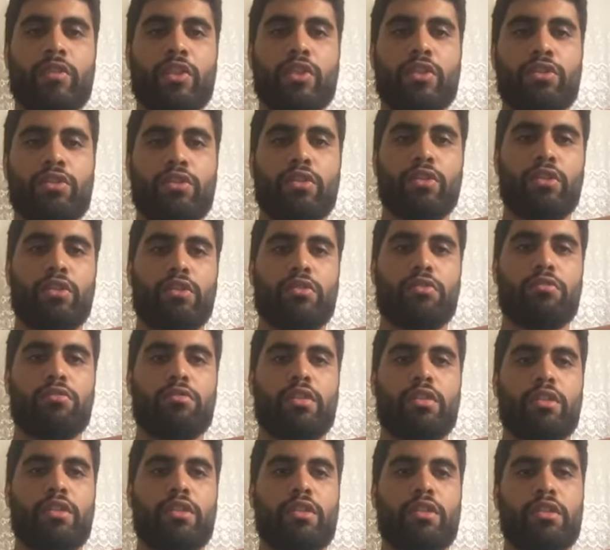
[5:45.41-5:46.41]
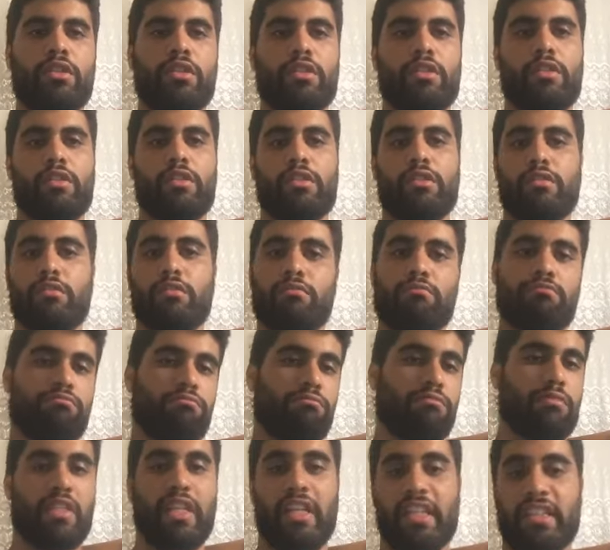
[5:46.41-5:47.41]
So
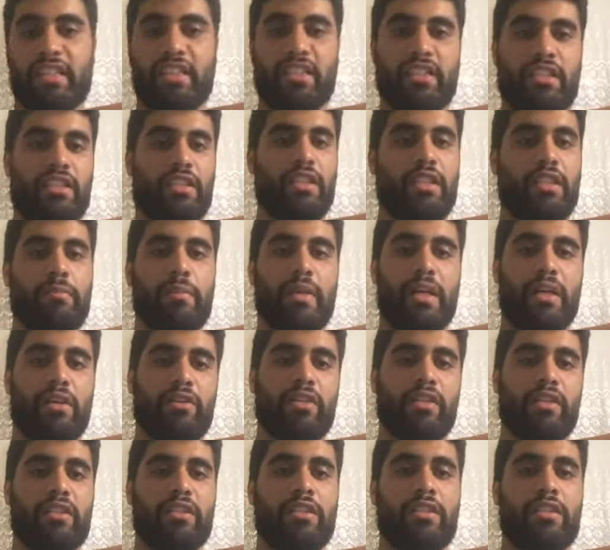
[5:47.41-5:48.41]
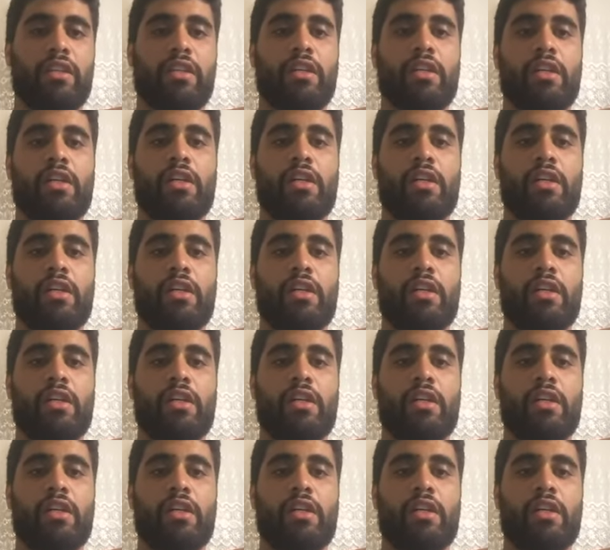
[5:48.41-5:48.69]
that's about it.